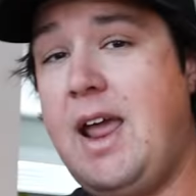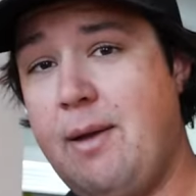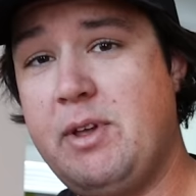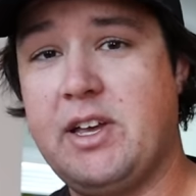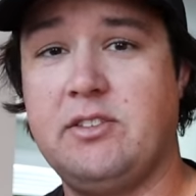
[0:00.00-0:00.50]

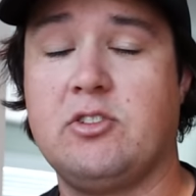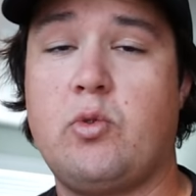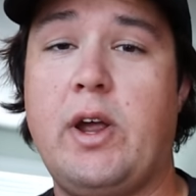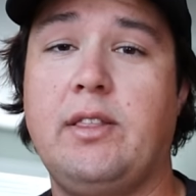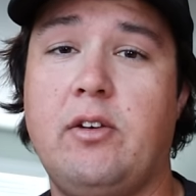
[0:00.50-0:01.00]
And because there's
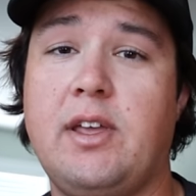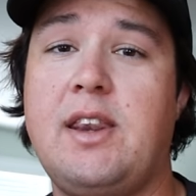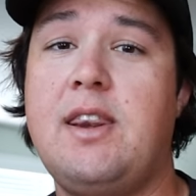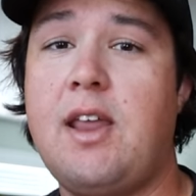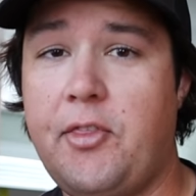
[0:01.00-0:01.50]
quite literally
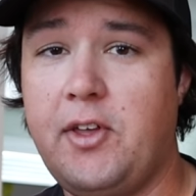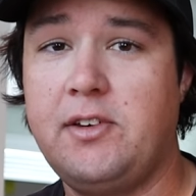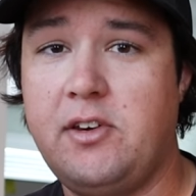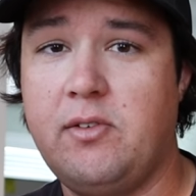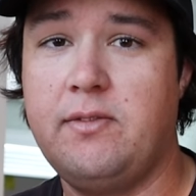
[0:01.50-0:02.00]

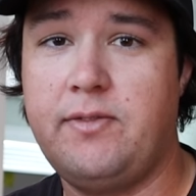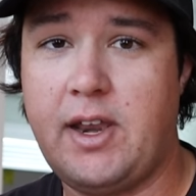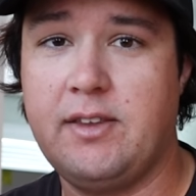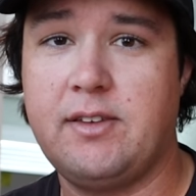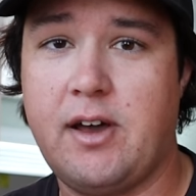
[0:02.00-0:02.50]
nothing to do in
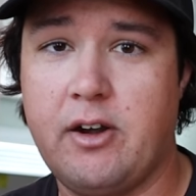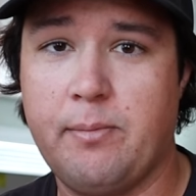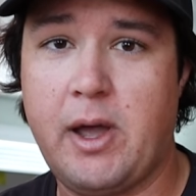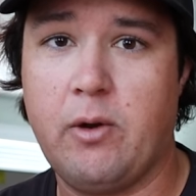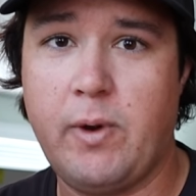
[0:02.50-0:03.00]
Venice in a
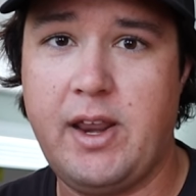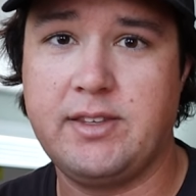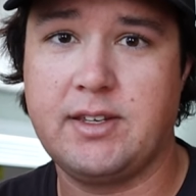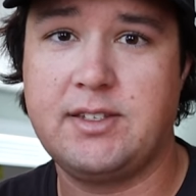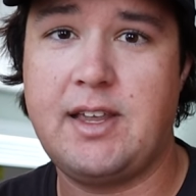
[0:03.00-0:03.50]
100-mile
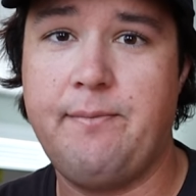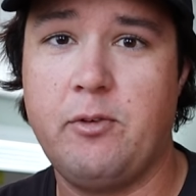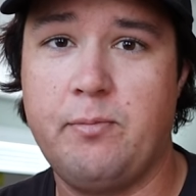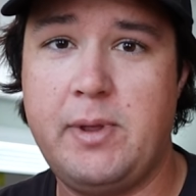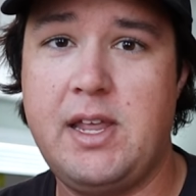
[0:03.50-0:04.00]
radius except
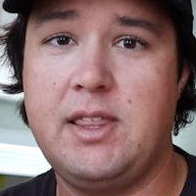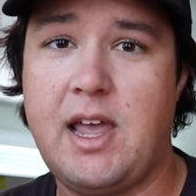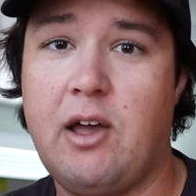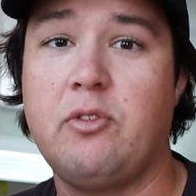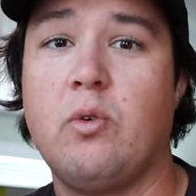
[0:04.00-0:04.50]
for be in
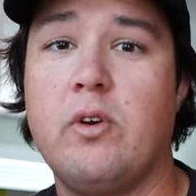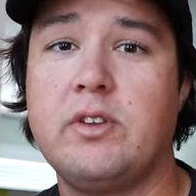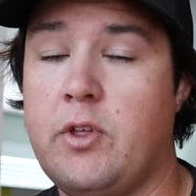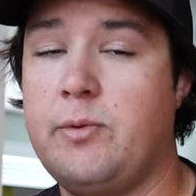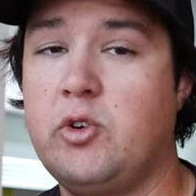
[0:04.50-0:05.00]
the
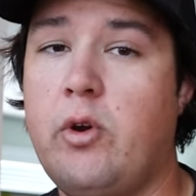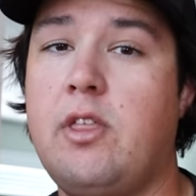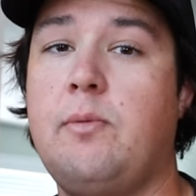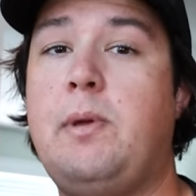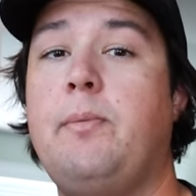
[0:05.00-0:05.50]
outdoors, for the
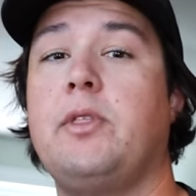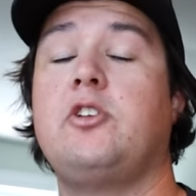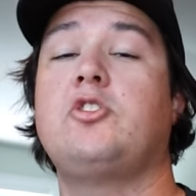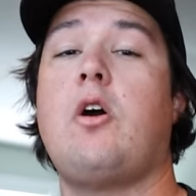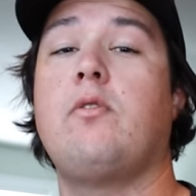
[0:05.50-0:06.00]
majority of the people
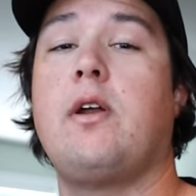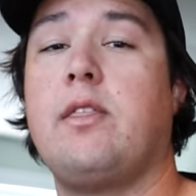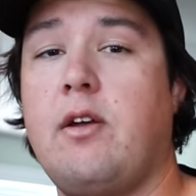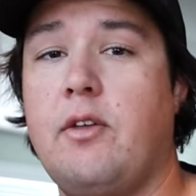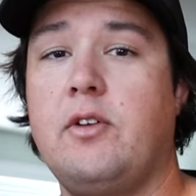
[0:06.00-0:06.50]
that charter out
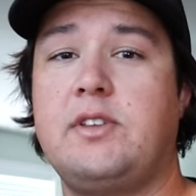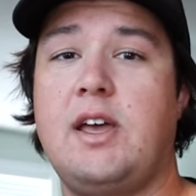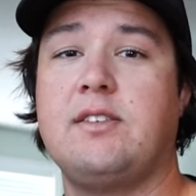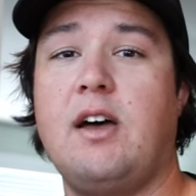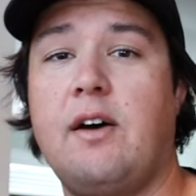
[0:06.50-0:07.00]
of there, on their
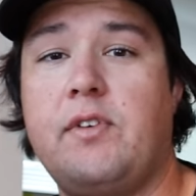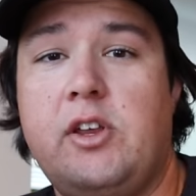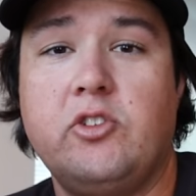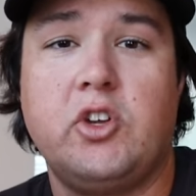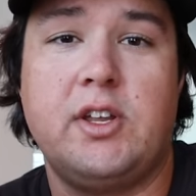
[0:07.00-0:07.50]
days off, it
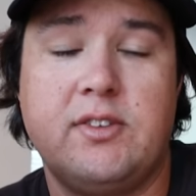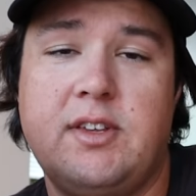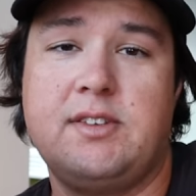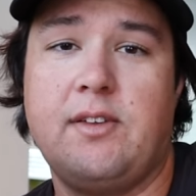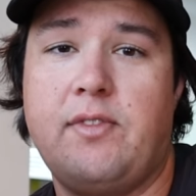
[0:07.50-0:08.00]
usually
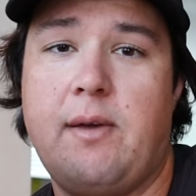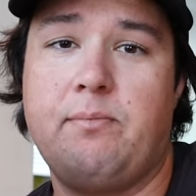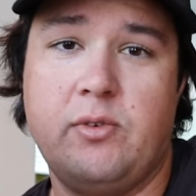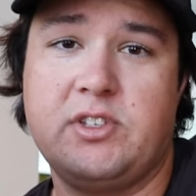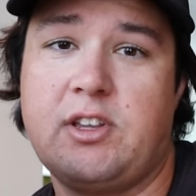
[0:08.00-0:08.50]
consists of them
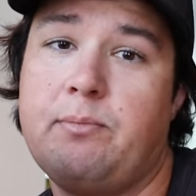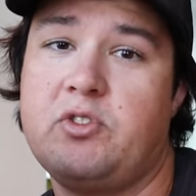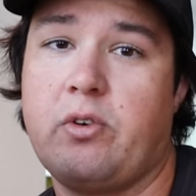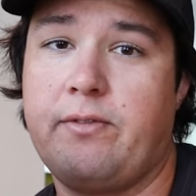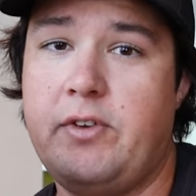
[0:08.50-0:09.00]
doing some
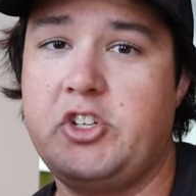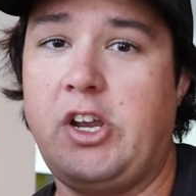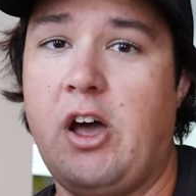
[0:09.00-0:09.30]
sort of fishing,